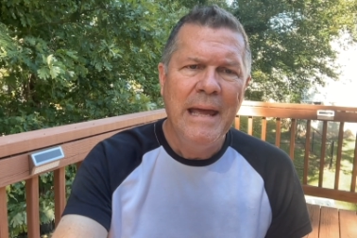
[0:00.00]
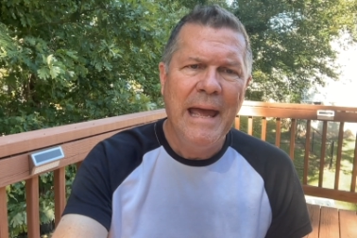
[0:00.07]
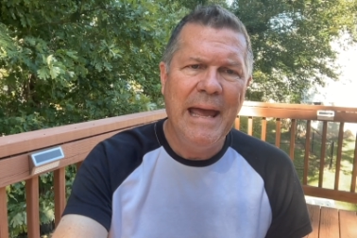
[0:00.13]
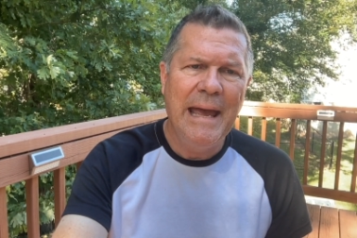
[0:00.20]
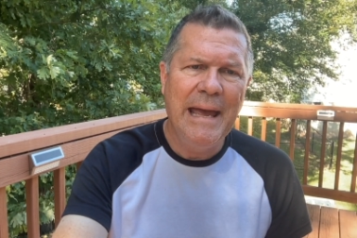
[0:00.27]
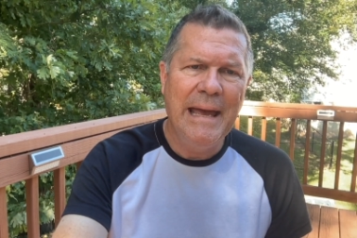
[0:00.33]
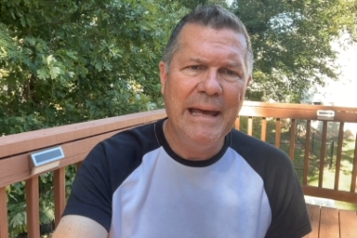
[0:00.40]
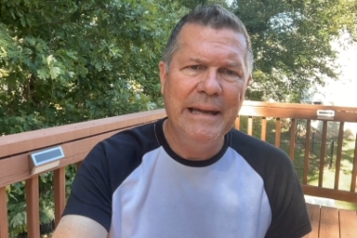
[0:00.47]

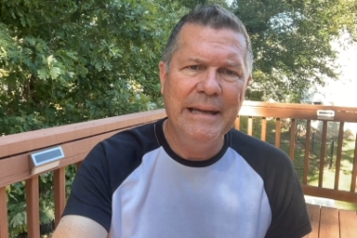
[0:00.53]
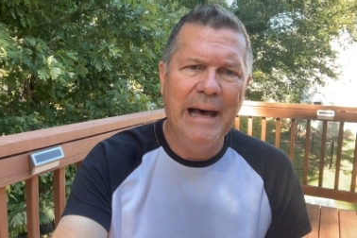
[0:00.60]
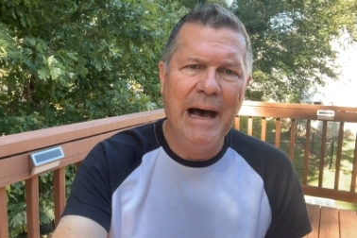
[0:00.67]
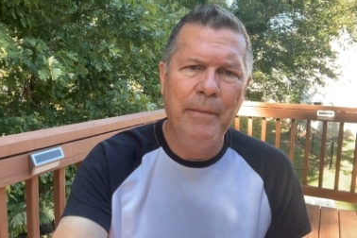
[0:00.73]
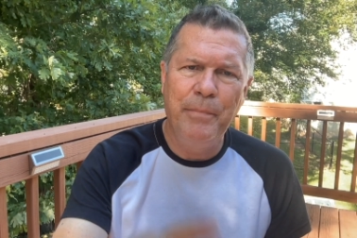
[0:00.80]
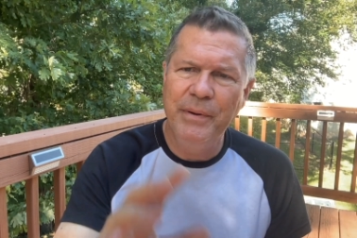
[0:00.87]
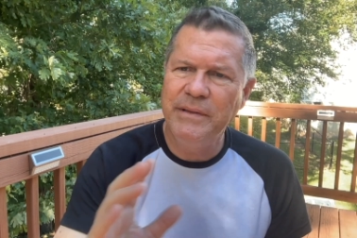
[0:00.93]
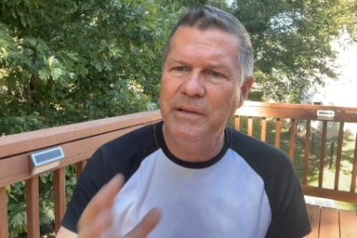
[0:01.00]
And
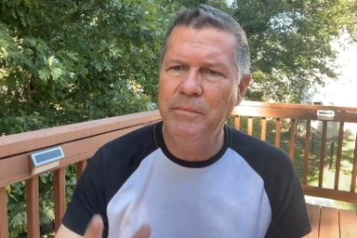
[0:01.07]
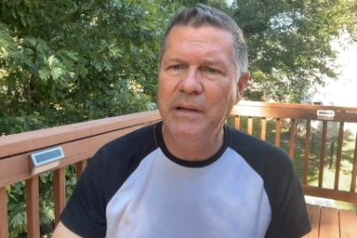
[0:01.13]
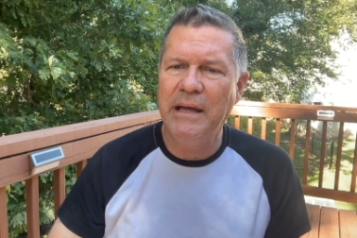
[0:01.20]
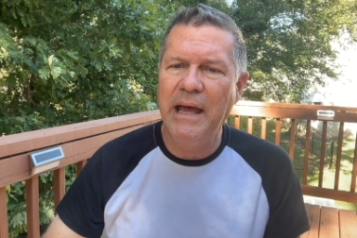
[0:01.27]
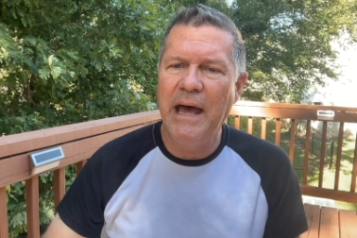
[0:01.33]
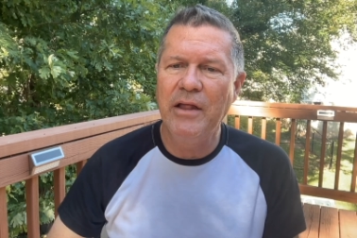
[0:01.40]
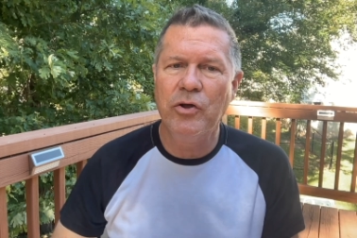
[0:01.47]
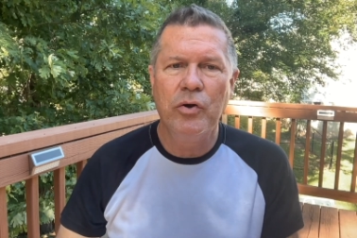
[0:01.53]
I put them
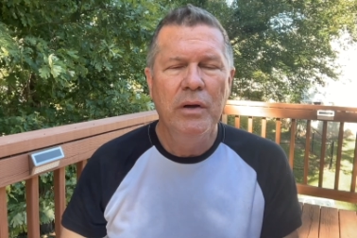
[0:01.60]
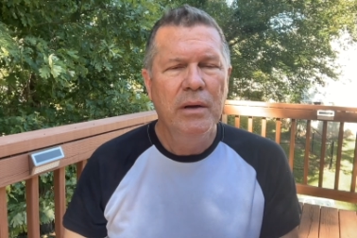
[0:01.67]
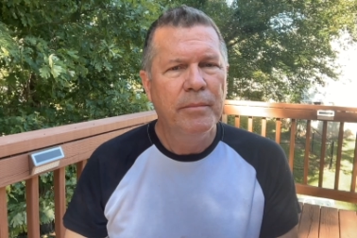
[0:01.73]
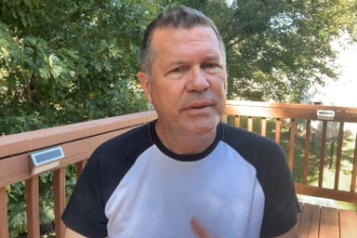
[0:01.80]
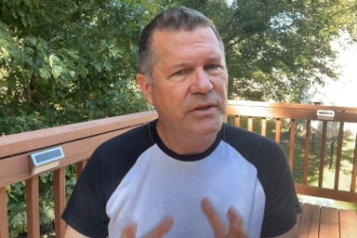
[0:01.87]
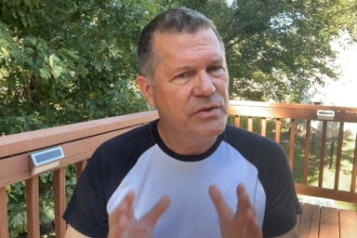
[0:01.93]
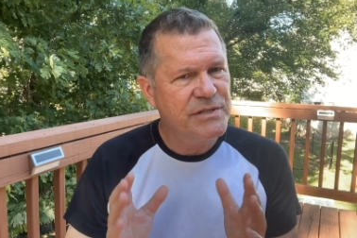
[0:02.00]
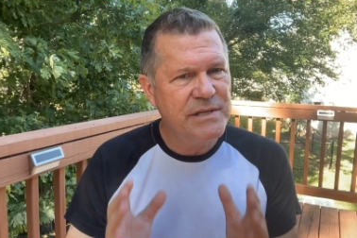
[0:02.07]
together,
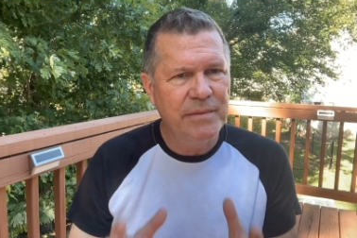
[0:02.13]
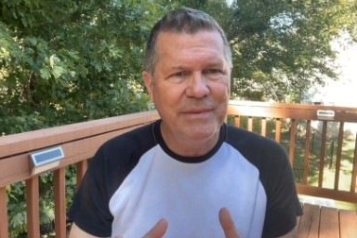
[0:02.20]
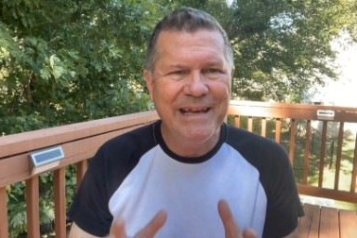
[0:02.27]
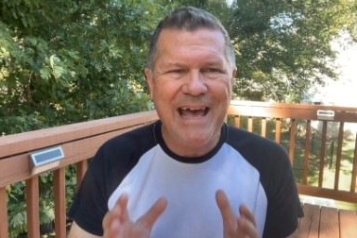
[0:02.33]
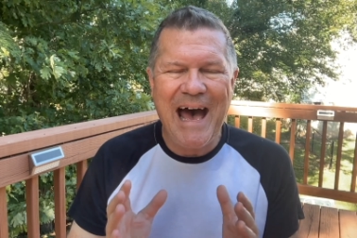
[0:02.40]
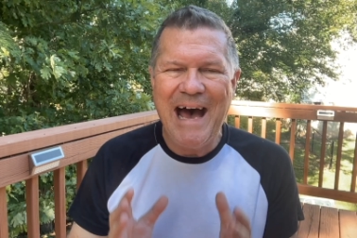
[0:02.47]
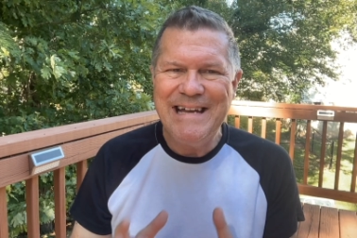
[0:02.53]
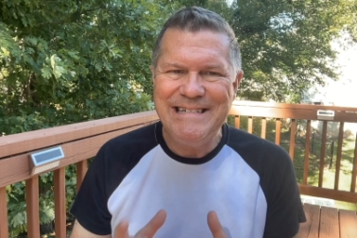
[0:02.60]
but there's
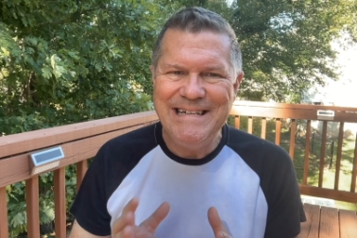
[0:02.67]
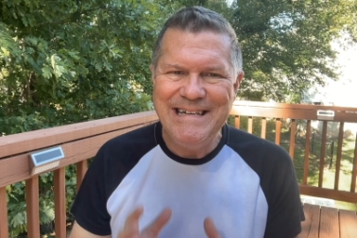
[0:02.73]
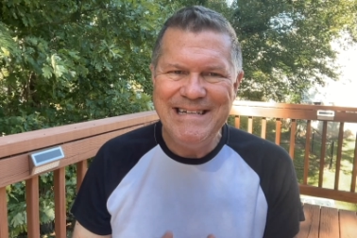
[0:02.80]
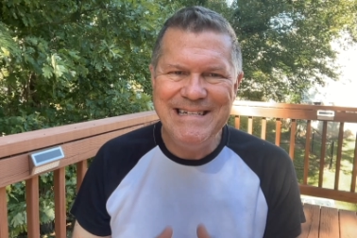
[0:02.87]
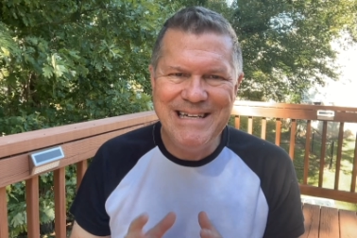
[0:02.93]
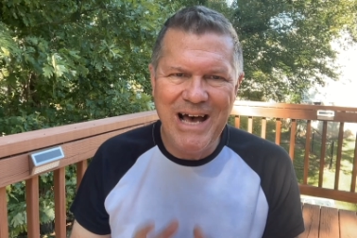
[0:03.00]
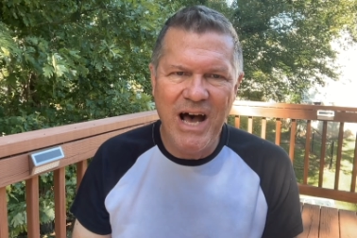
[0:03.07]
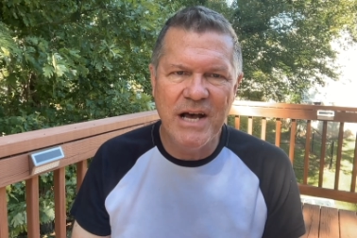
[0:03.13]
something I
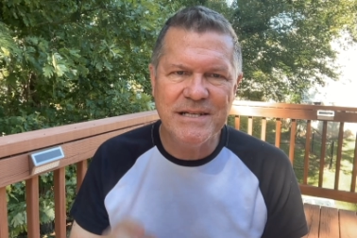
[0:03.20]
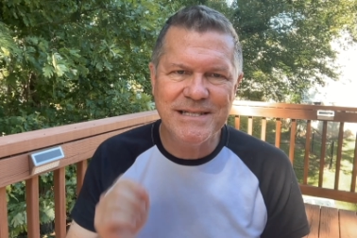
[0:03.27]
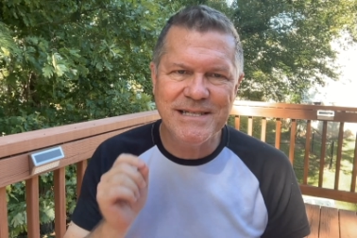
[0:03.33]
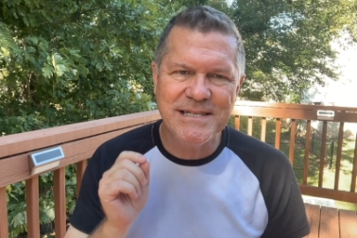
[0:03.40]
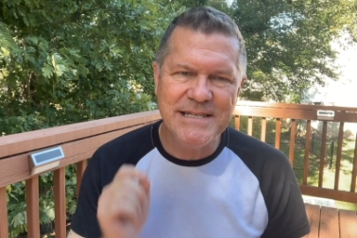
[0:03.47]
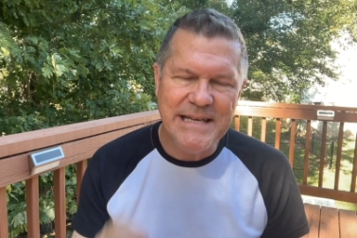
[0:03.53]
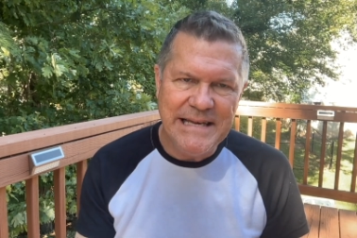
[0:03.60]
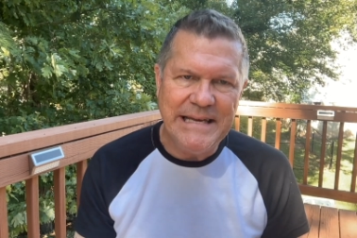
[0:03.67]
did not
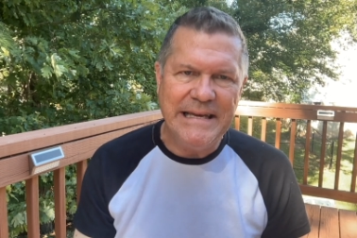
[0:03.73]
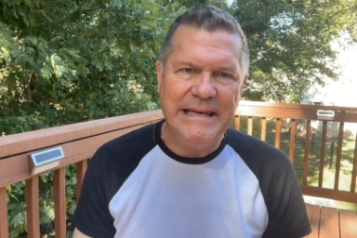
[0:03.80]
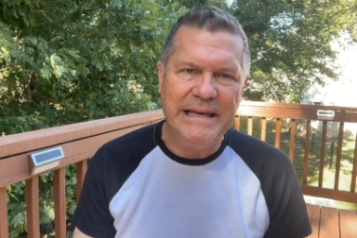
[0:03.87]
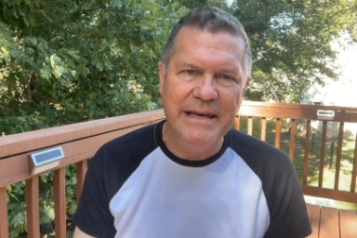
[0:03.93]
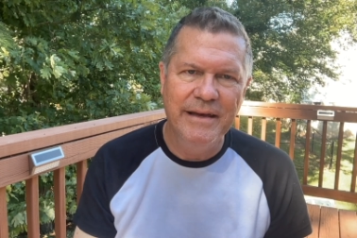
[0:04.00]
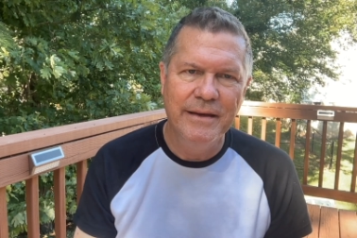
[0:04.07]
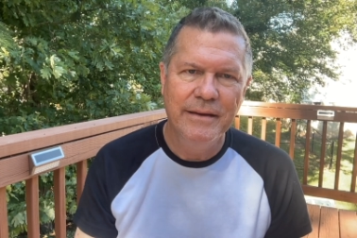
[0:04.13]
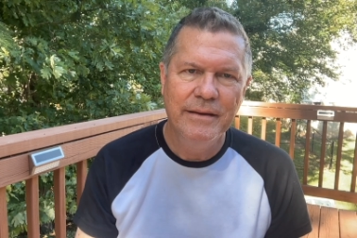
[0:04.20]
see